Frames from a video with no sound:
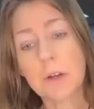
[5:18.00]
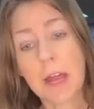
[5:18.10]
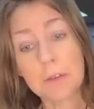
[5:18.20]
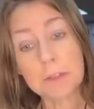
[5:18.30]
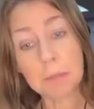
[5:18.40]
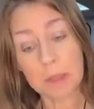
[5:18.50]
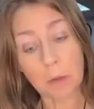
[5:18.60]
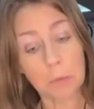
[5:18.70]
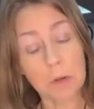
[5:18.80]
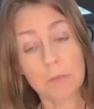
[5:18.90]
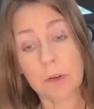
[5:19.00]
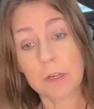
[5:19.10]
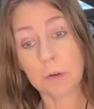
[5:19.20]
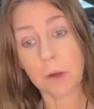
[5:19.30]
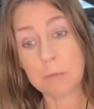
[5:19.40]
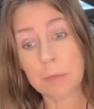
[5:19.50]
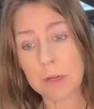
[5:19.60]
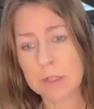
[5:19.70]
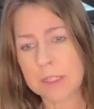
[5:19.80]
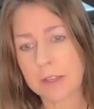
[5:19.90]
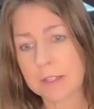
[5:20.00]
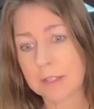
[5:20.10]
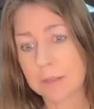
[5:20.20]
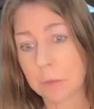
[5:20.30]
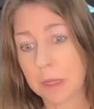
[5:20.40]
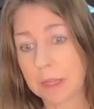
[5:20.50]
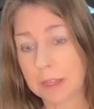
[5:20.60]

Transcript: Sarah, how's it been going over at your grandparents' house this